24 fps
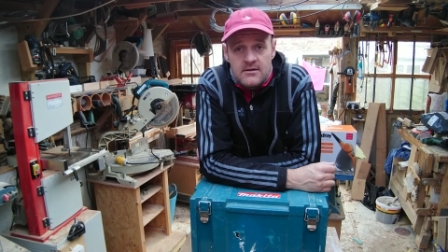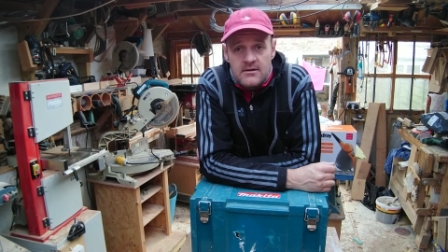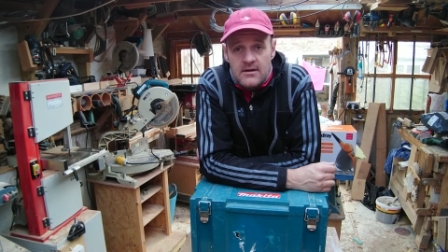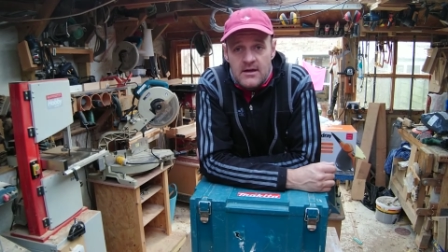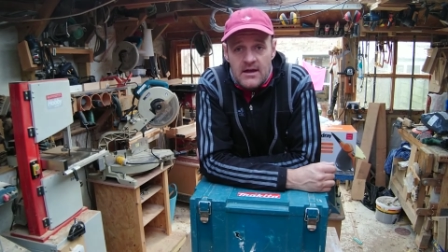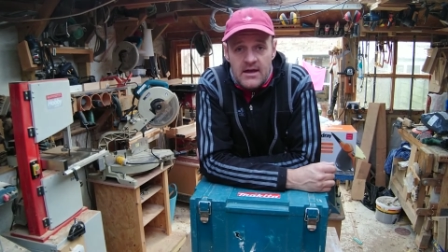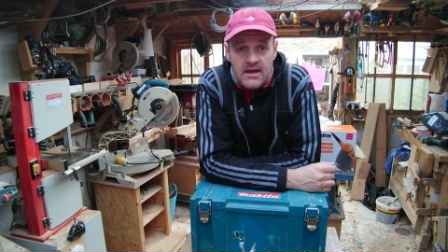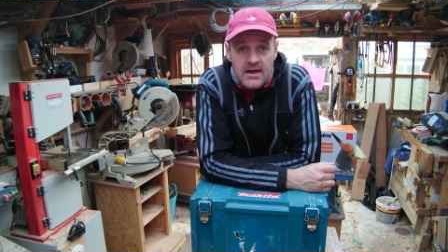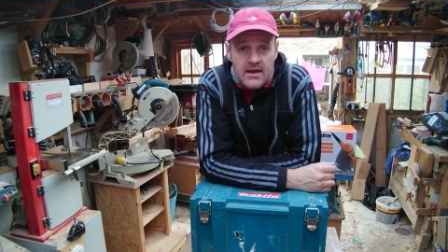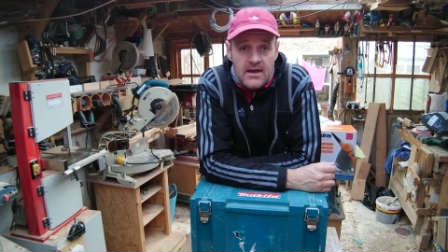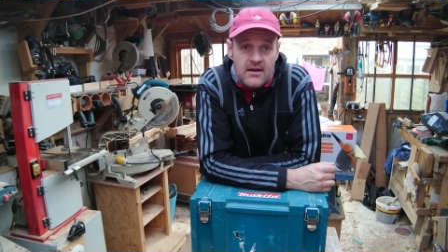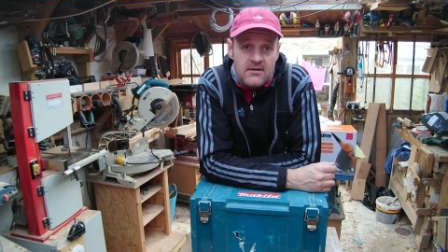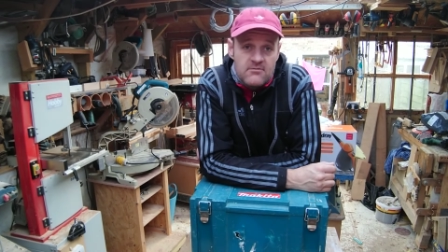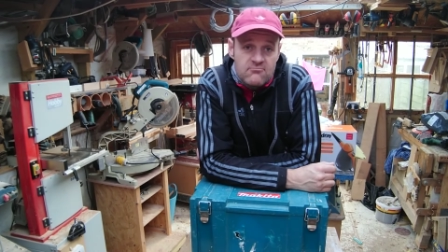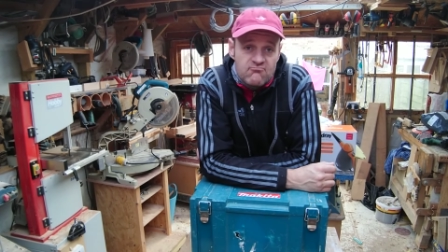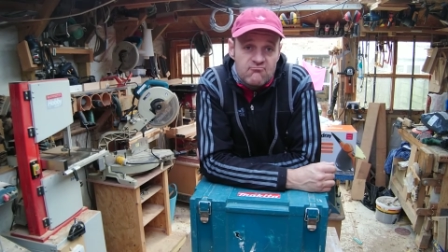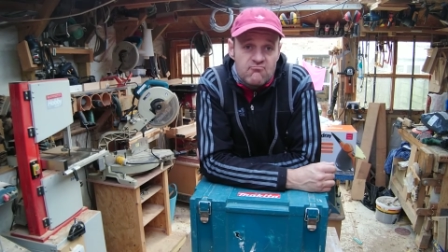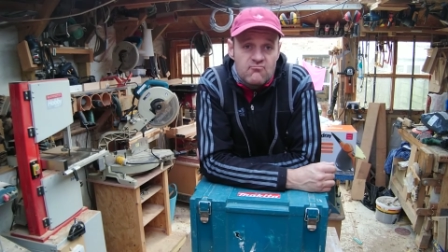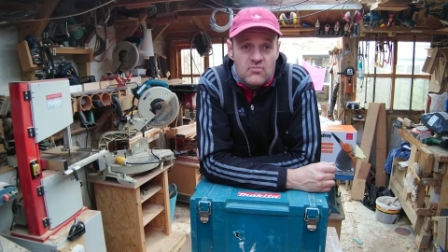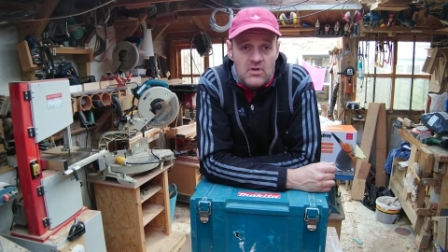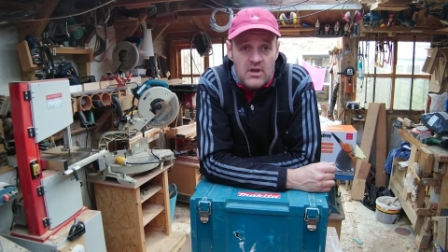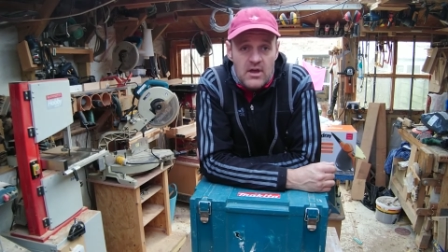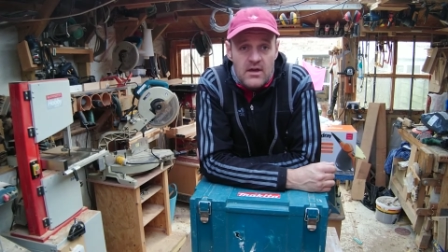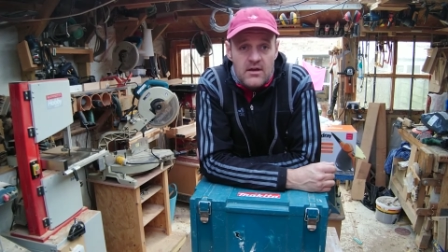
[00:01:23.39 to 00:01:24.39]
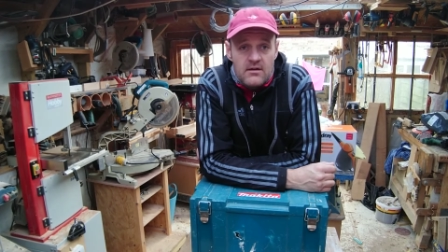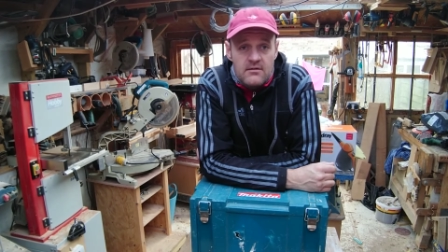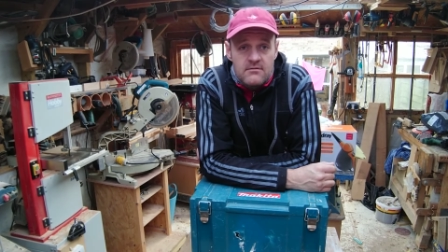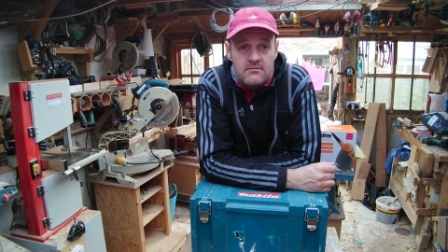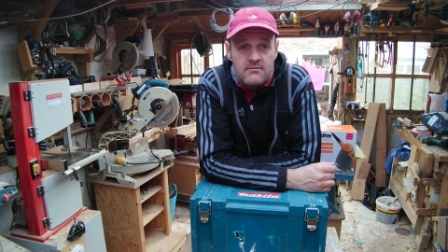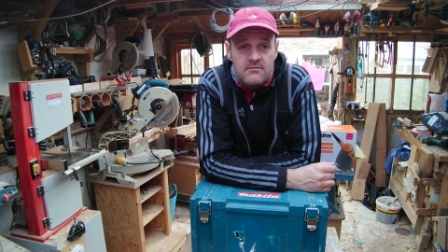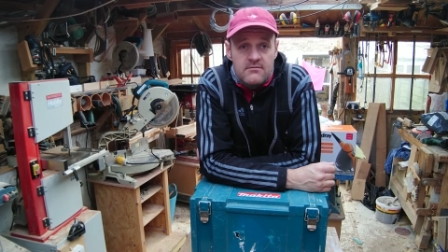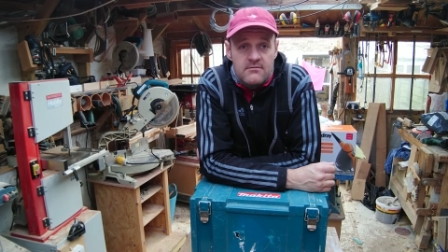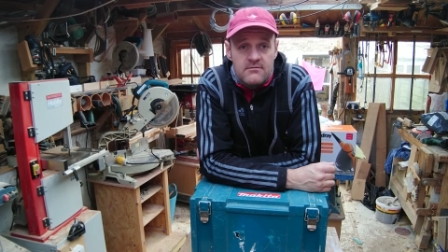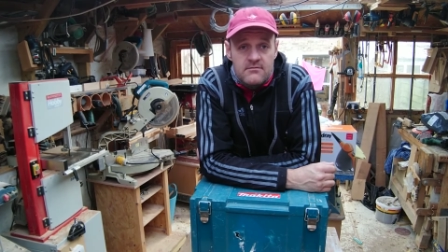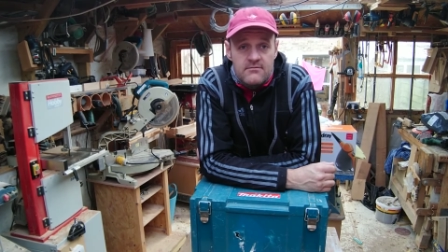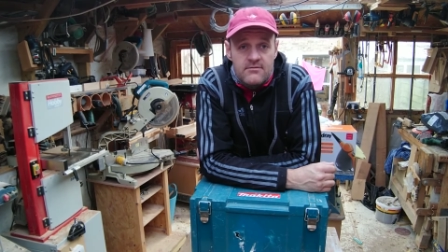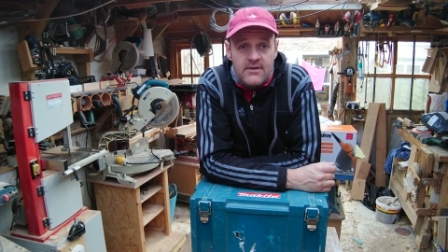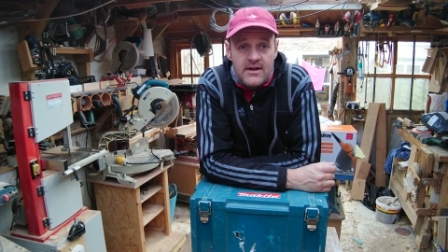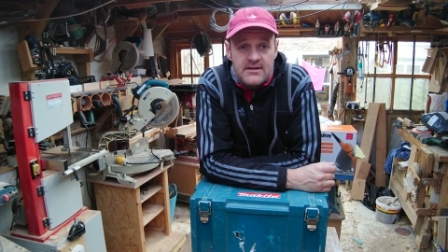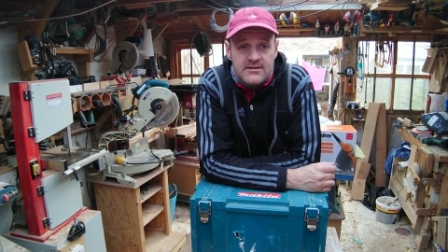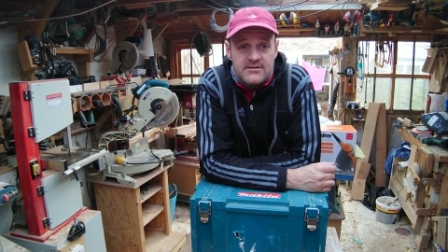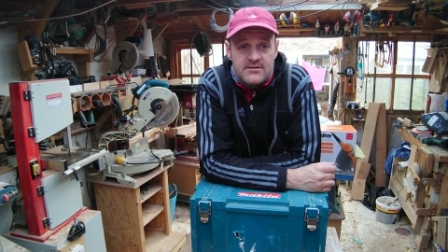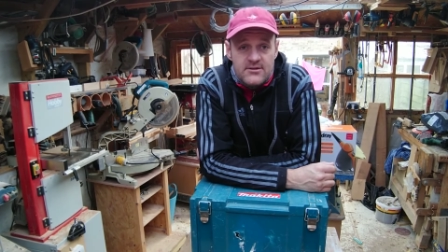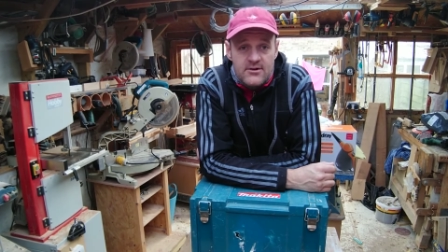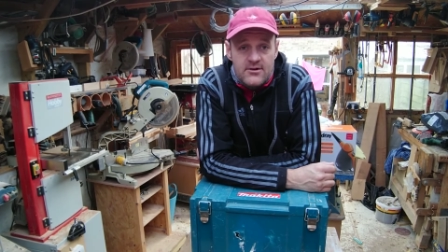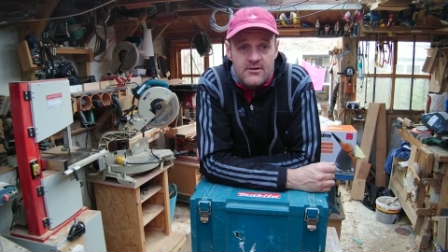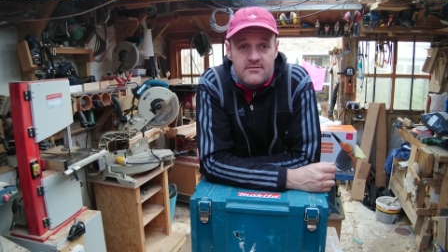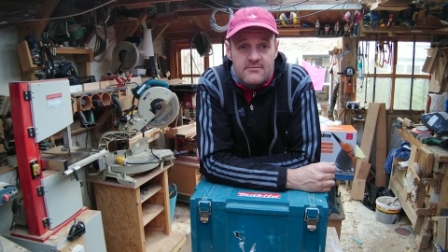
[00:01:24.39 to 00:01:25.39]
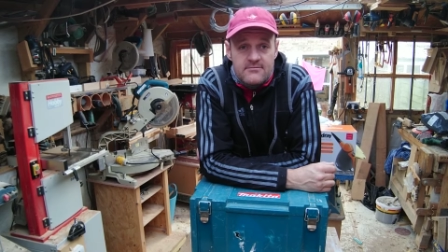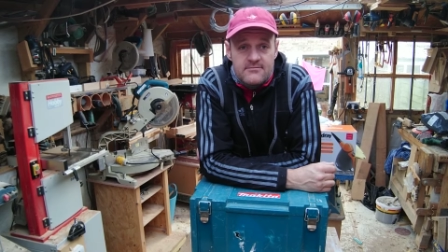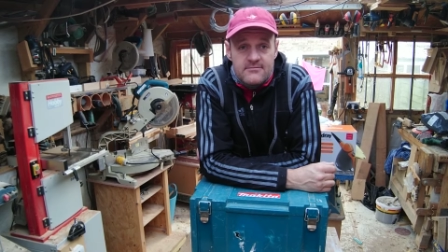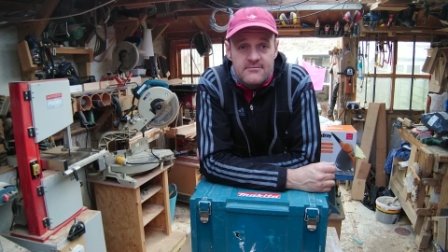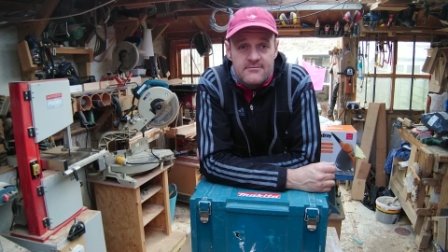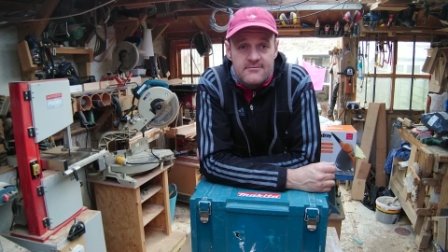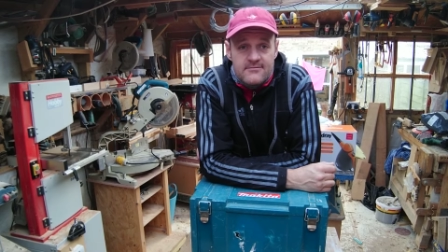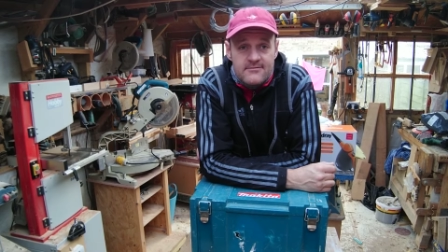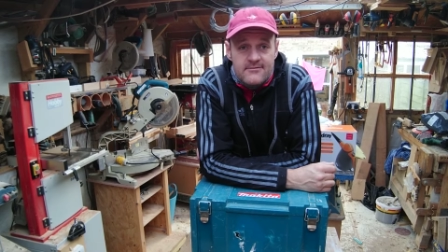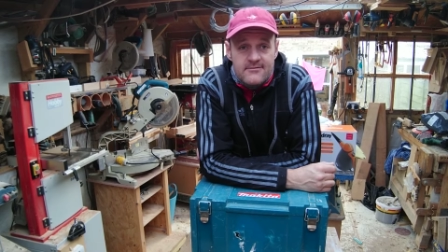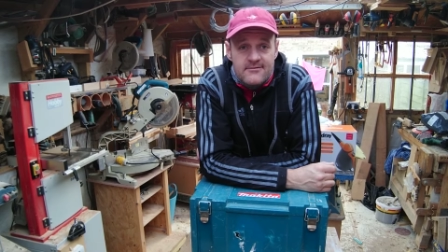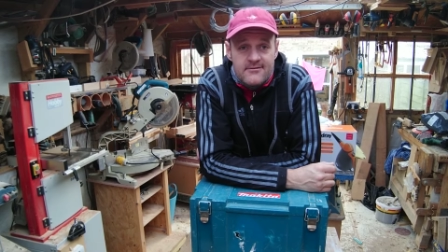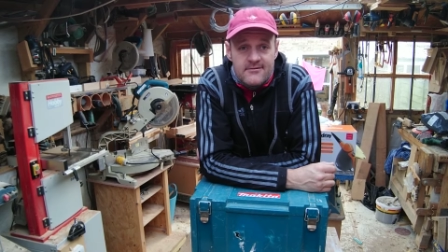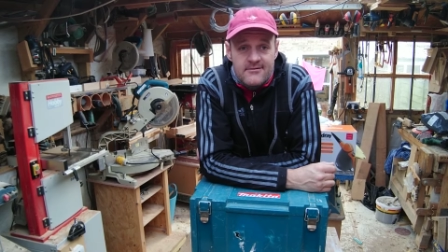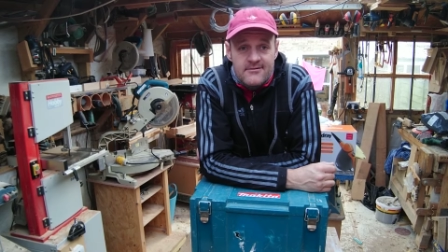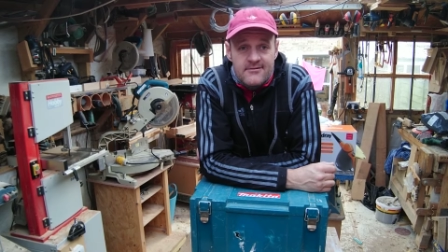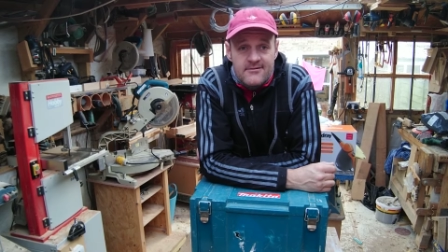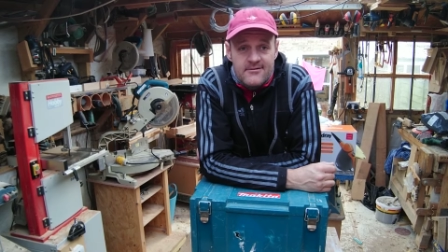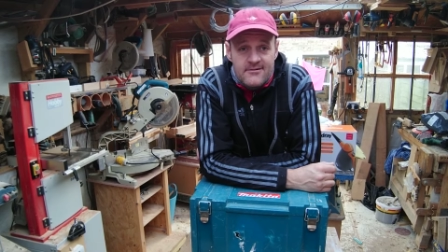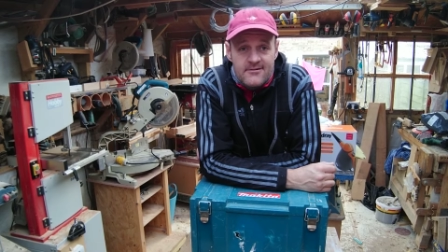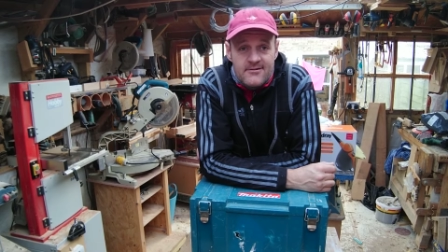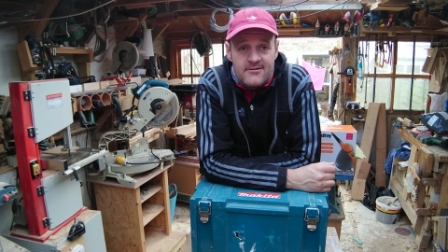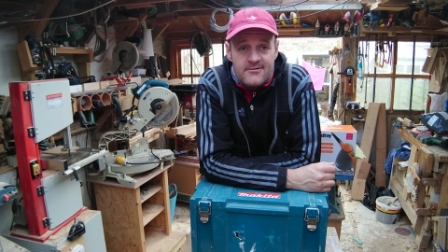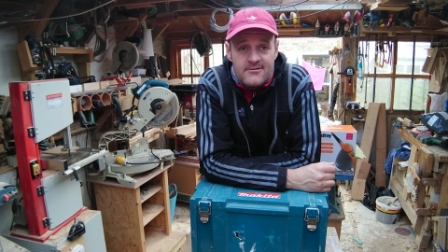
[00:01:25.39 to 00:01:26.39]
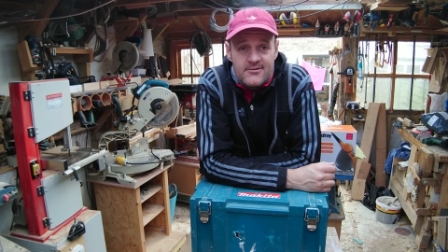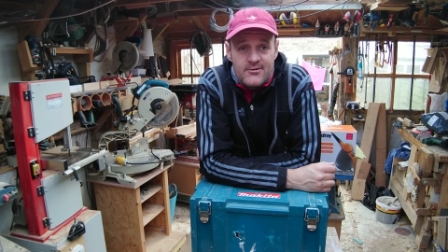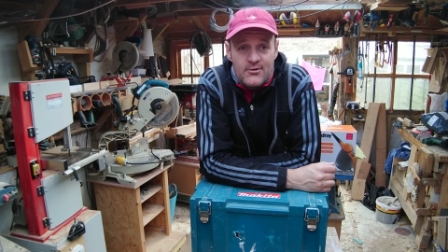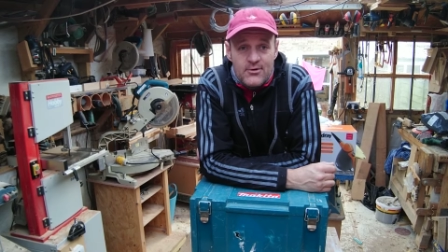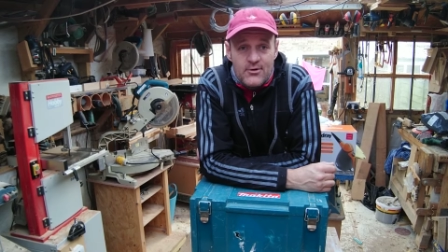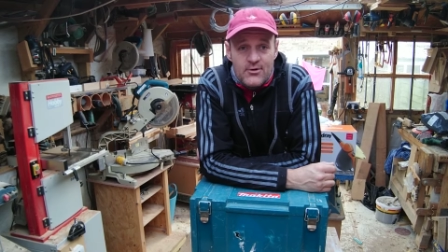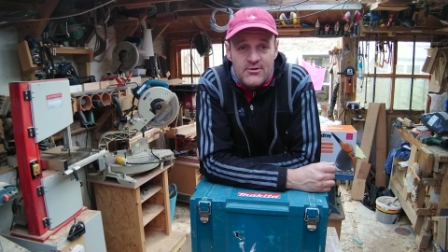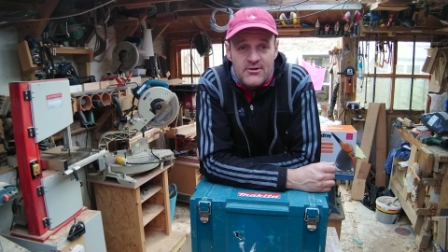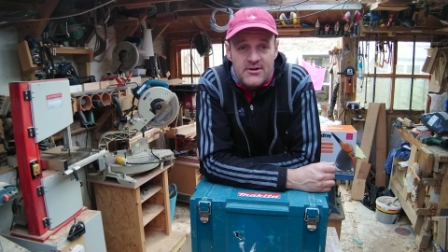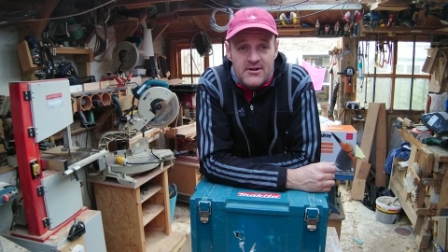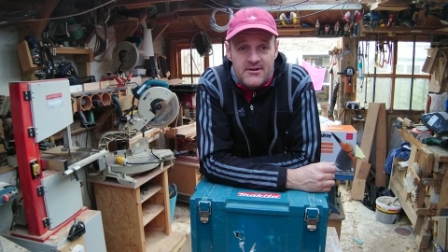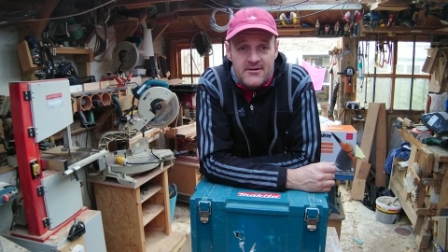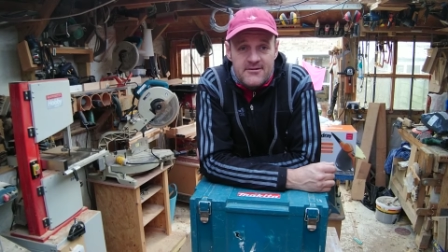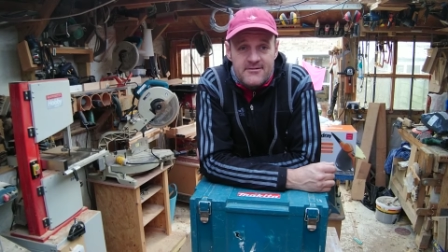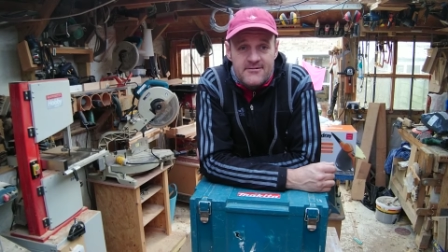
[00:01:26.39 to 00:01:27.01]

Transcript: and yeah, thanks a lot. Good on ya.